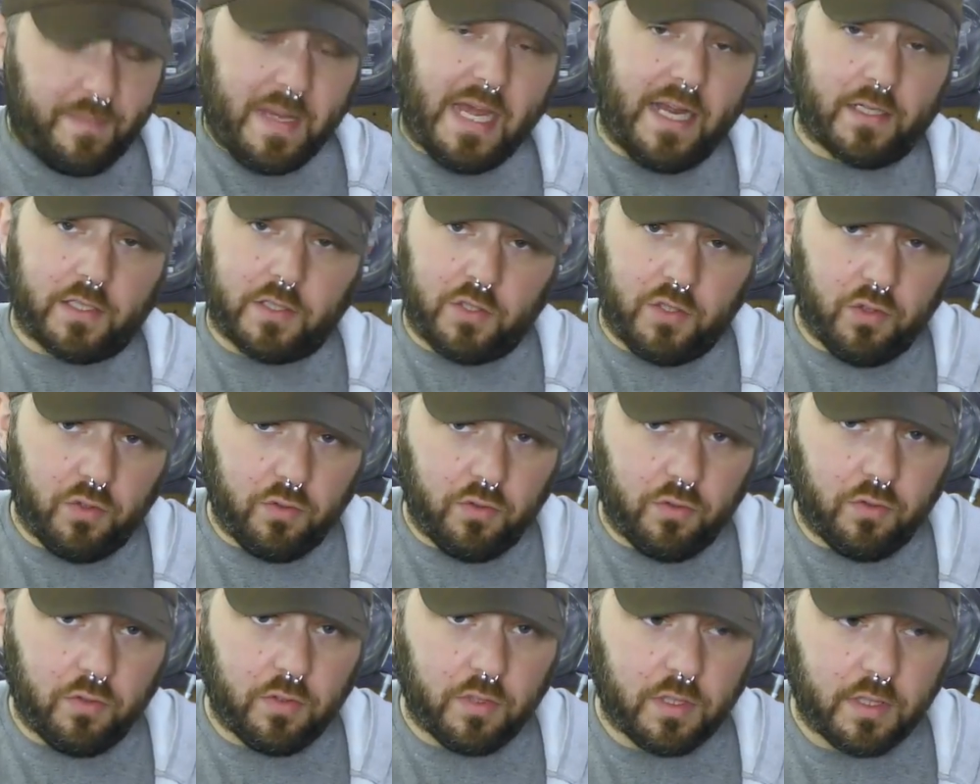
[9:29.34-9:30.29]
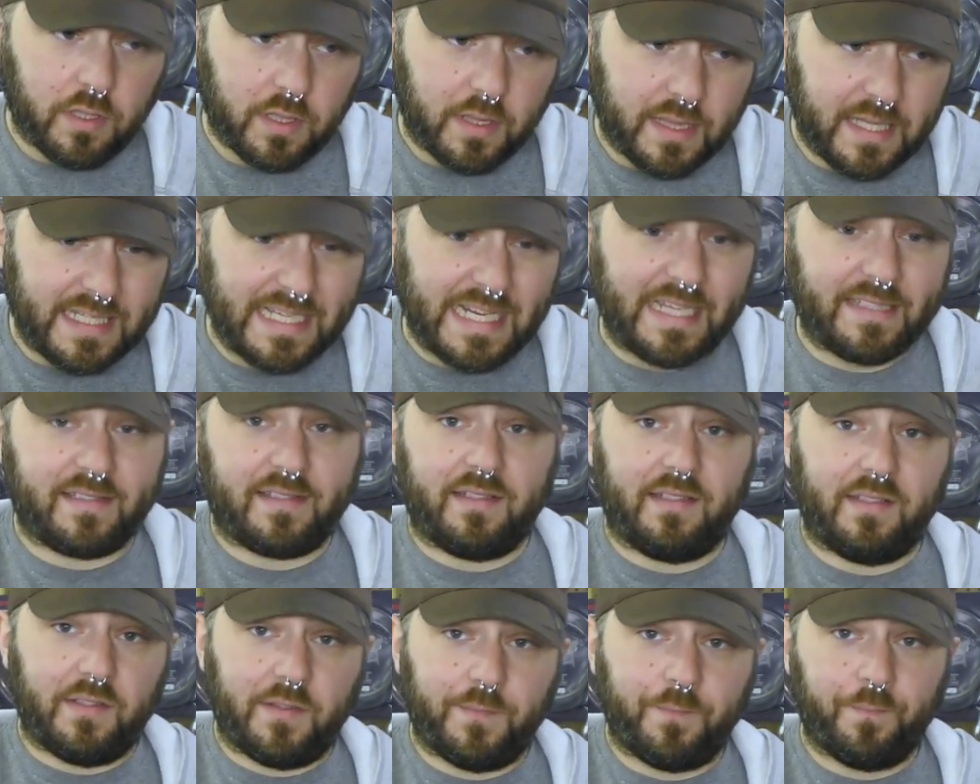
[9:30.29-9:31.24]
back to the Datsun,
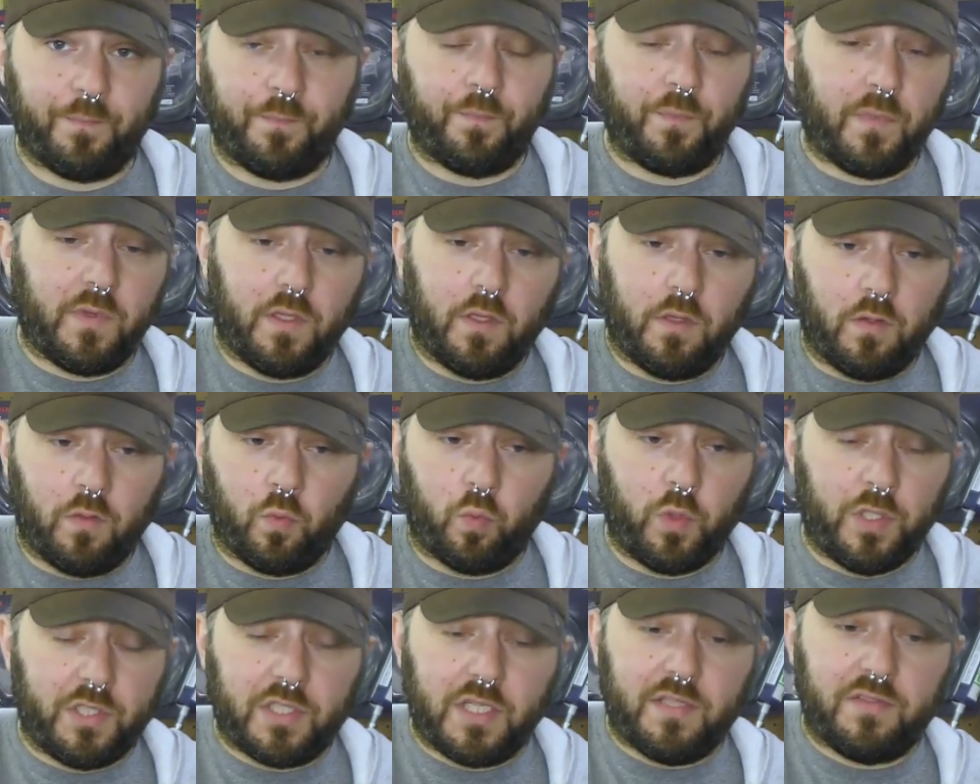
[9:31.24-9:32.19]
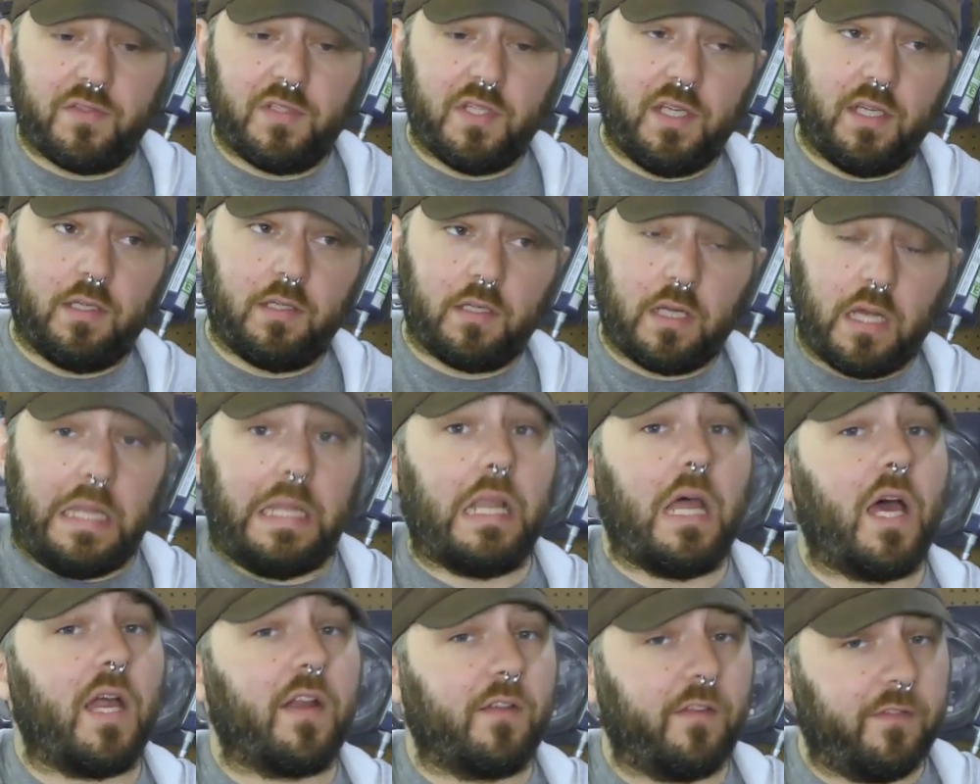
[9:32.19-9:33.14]
which has seen a
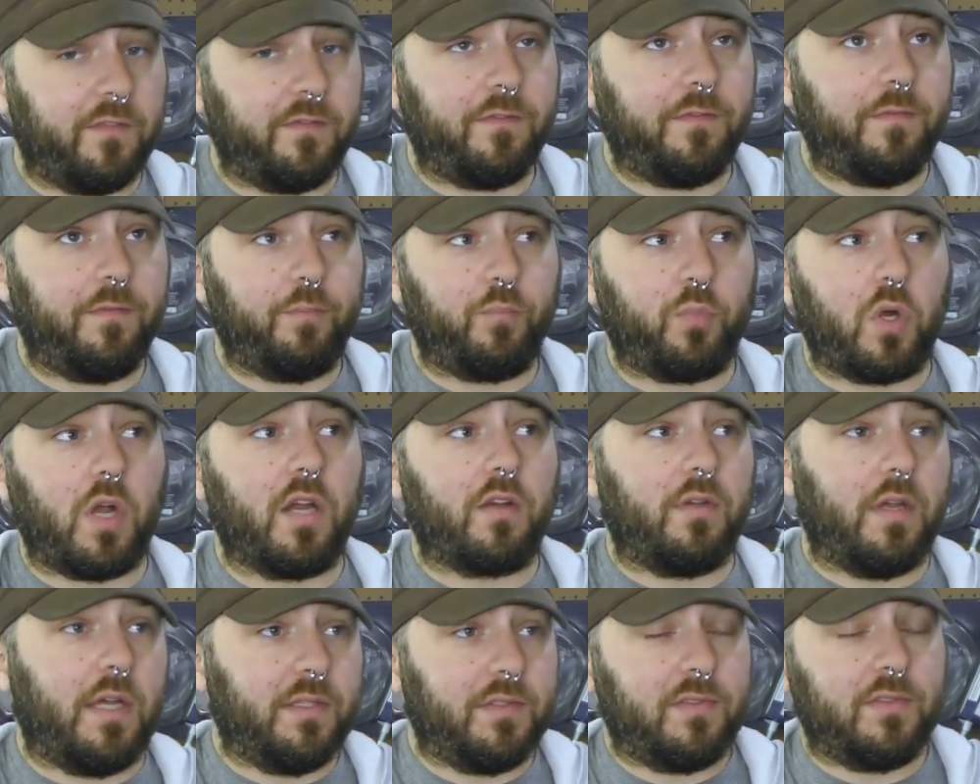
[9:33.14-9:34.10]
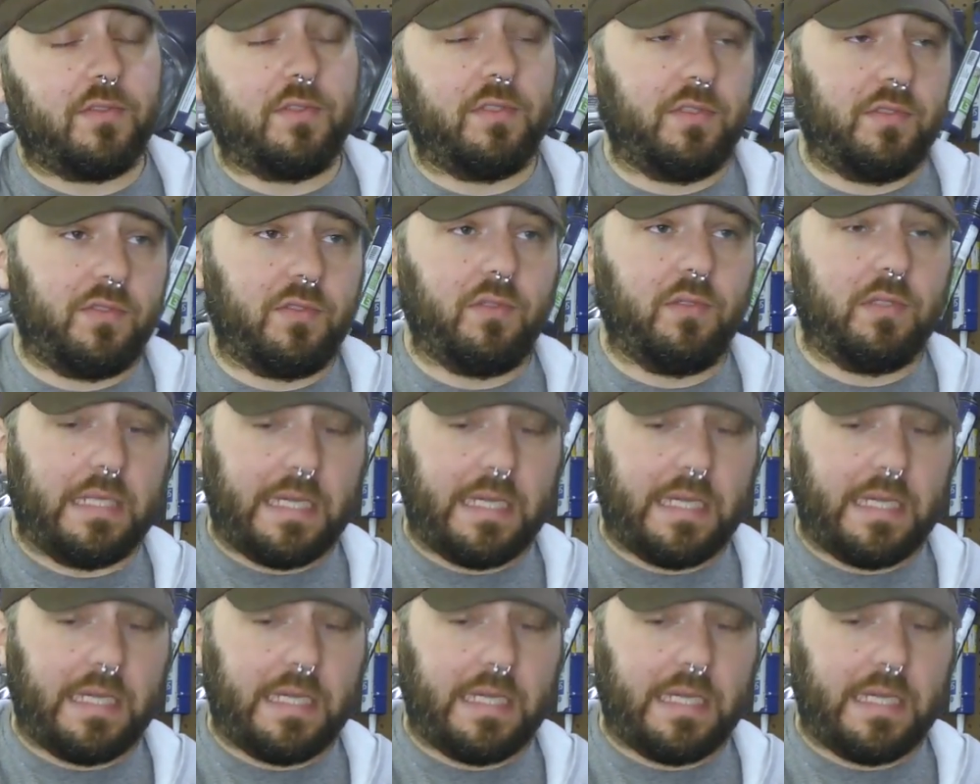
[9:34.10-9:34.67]
lot of progress since you